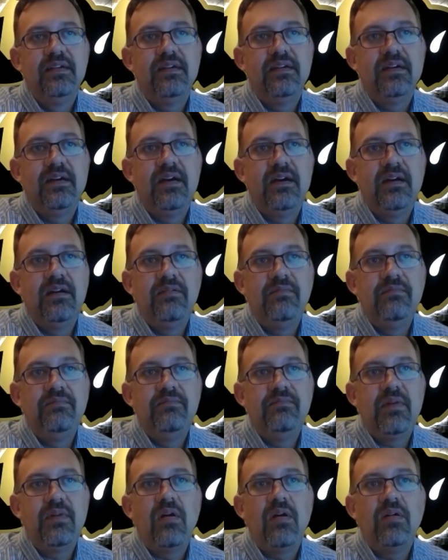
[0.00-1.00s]

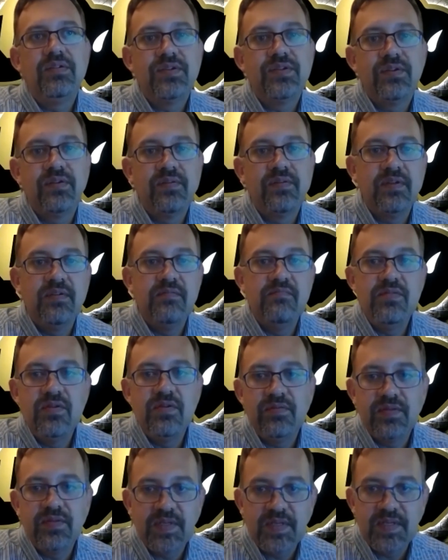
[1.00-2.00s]
alter the
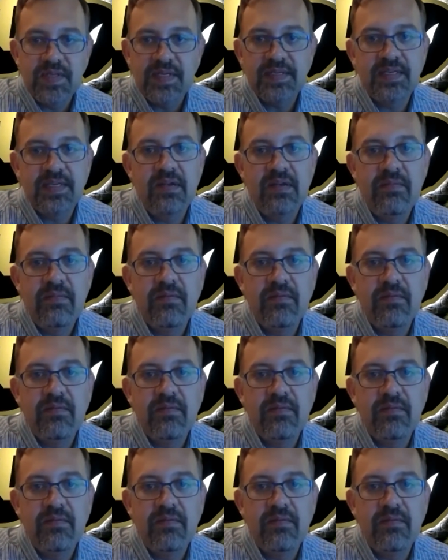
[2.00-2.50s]
immune system,